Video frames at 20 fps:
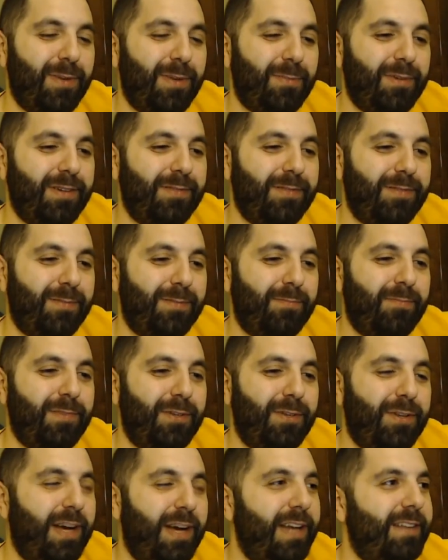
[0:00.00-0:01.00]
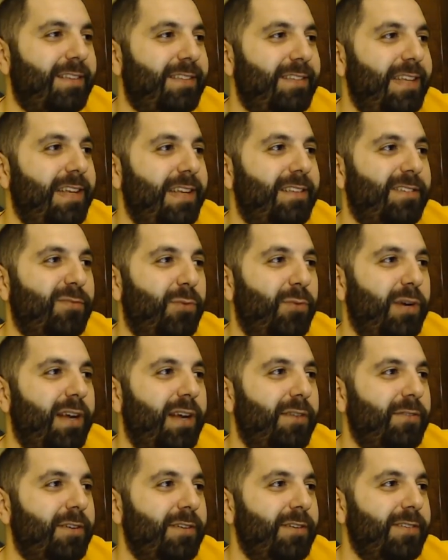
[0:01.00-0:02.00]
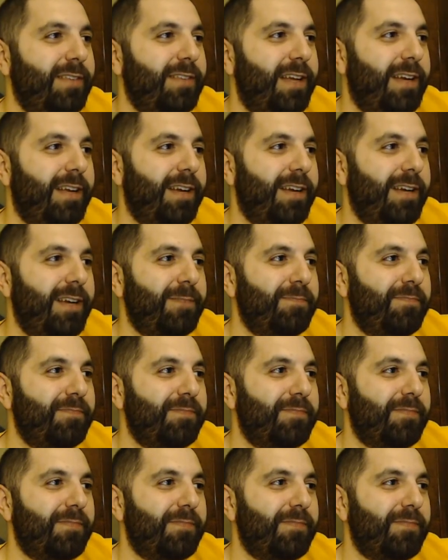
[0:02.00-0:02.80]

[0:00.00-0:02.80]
Remember United States of whatever, that guy?